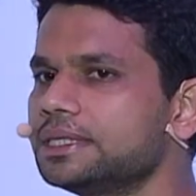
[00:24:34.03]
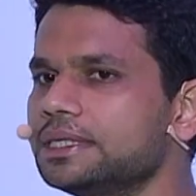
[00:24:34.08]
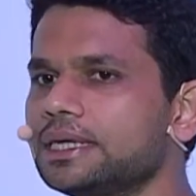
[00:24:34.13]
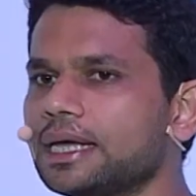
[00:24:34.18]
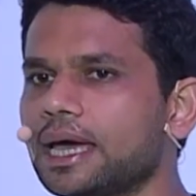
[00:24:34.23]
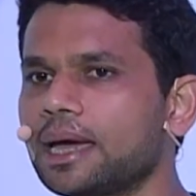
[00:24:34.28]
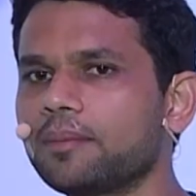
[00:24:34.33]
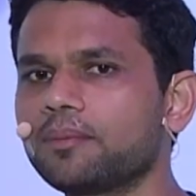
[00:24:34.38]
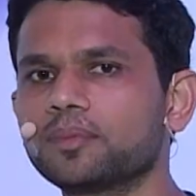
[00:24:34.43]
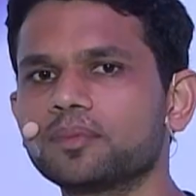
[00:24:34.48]

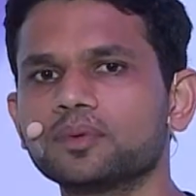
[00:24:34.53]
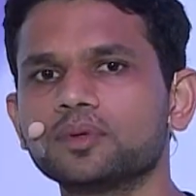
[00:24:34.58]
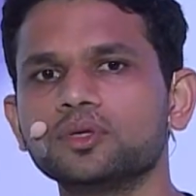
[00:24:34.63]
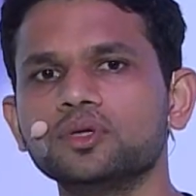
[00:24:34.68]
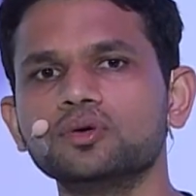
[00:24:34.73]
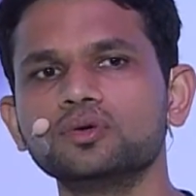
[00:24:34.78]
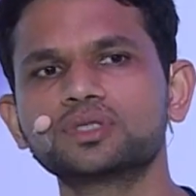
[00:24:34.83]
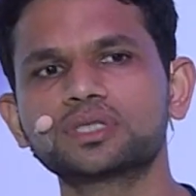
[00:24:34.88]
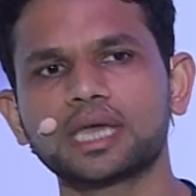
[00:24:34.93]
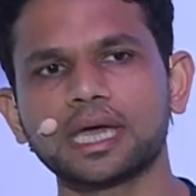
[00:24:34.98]
For
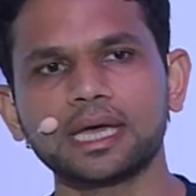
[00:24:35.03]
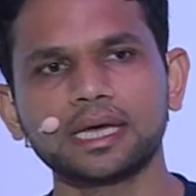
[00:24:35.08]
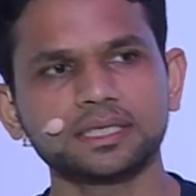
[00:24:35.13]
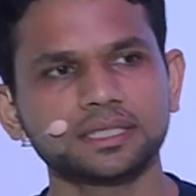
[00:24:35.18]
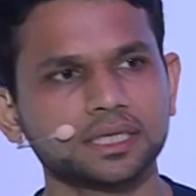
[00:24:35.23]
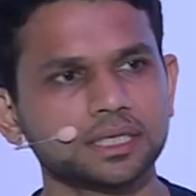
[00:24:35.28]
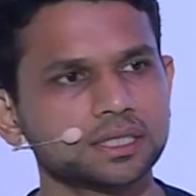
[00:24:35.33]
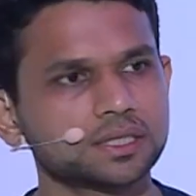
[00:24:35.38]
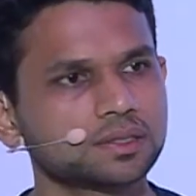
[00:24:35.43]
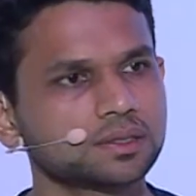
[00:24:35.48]
example, when
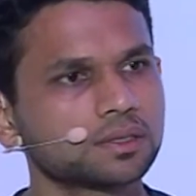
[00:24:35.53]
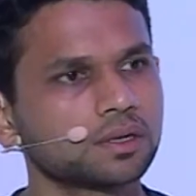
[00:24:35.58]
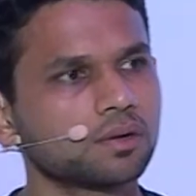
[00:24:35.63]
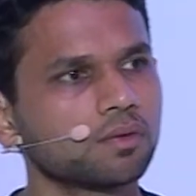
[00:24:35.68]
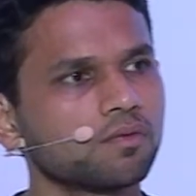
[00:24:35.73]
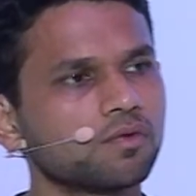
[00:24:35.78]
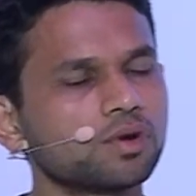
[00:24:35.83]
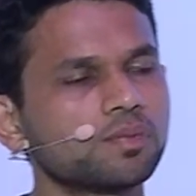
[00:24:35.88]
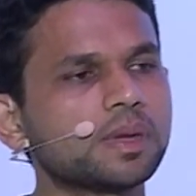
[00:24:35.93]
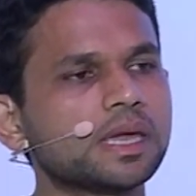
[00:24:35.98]
your cab
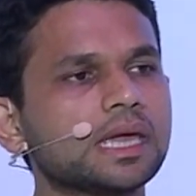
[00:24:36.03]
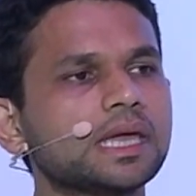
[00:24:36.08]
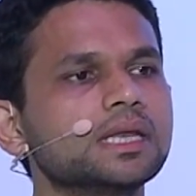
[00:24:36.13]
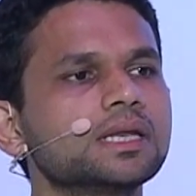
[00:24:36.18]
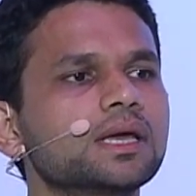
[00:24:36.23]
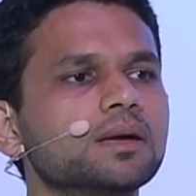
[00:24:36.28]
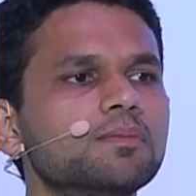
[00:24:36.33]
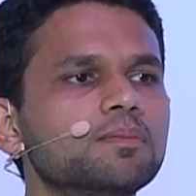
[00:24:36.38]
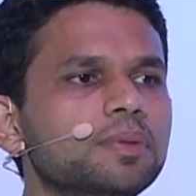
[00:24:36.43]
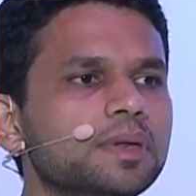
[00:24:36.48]
arrives,
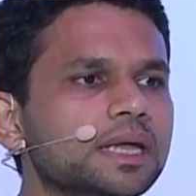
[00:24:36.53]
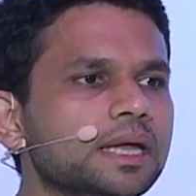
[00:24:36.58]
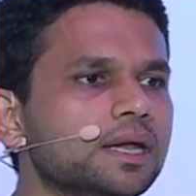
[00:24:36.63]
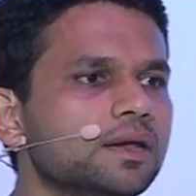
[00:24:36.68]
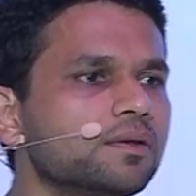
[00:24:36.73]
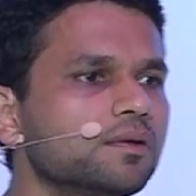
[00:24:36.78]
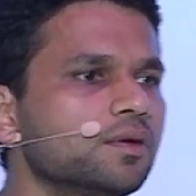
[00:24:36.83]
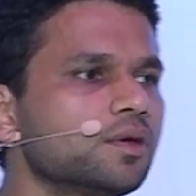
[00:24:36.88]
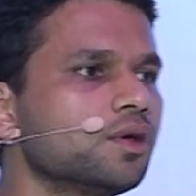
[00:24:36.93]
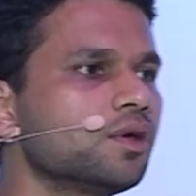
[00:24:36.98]
your
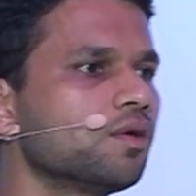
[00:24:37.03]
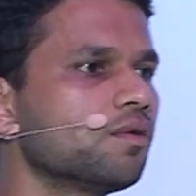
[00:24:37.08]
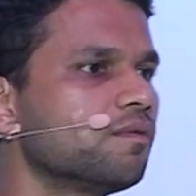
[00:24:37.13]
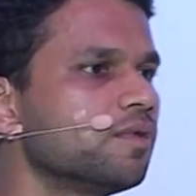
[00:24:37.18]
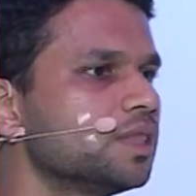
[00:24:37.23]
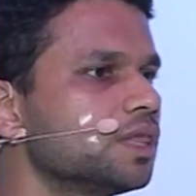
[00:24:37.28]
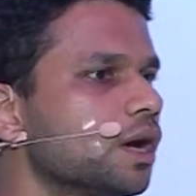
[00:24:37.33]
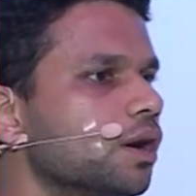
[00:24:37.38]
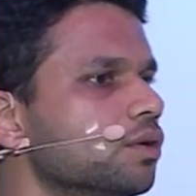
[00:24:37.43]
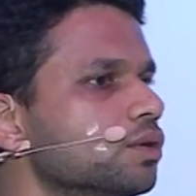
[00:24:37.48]
food
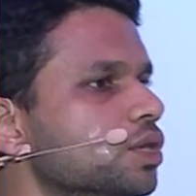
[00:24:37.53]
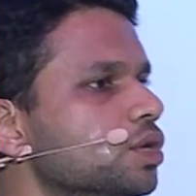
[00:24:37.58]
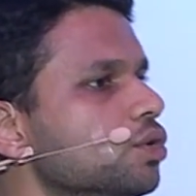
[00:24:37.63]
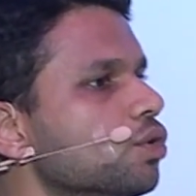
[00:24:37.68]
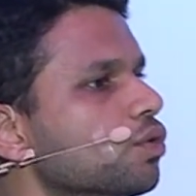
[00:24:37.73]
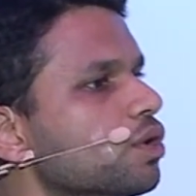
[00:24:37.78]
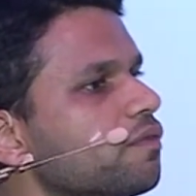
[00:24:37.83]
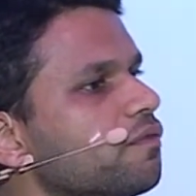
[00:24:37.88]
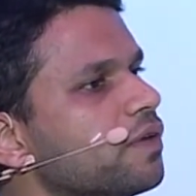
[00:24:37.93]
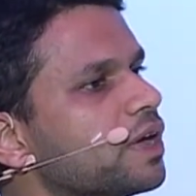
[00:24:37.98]
gets
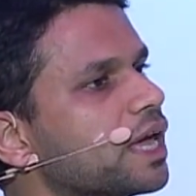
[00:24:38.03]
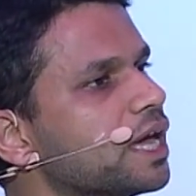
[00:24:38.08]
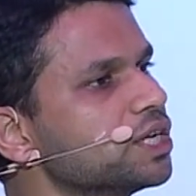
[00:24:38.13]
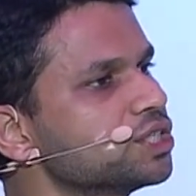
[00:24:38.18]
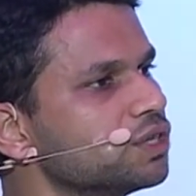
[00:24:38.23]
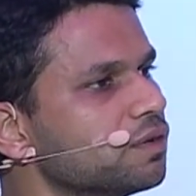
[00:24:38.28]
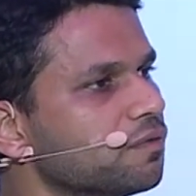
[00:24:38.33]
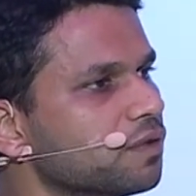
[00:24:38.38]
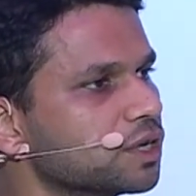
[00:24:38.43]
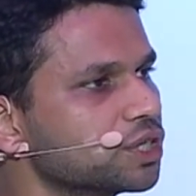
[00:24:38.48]
delivered,
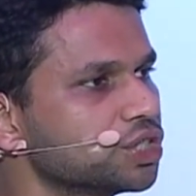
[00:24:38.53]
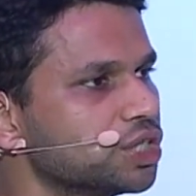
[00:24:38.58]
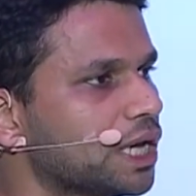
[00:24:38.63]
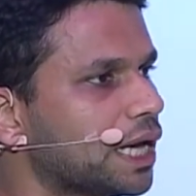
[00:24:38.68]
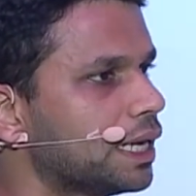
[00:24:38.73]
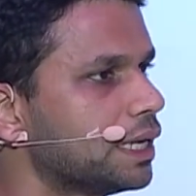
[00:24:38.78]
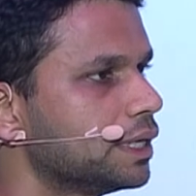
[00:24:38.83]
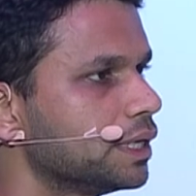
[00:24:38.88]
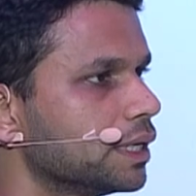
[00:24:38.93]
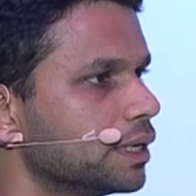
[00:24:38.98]
or your
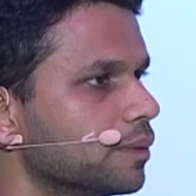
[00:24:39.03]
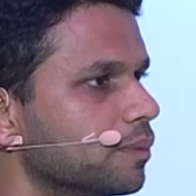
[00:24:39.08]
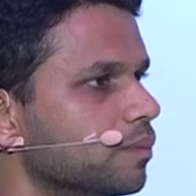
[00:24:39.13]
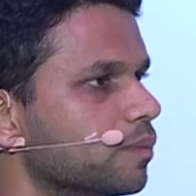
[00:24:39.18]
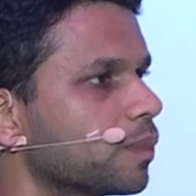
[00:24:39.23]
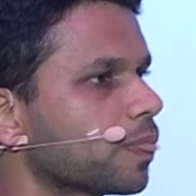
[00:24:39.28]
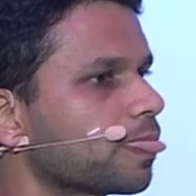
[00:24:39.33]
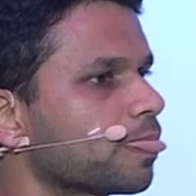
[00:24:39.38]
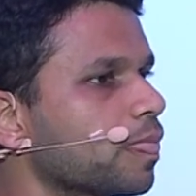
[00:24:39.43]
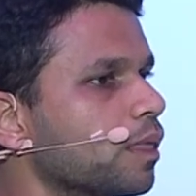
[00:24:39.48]
package
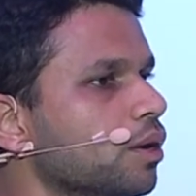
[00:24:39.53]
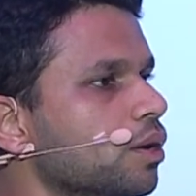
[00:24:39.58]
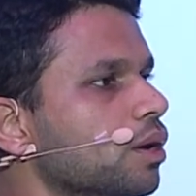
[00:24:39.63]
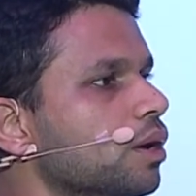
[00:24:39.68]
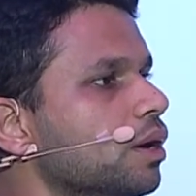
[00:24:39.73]
ships.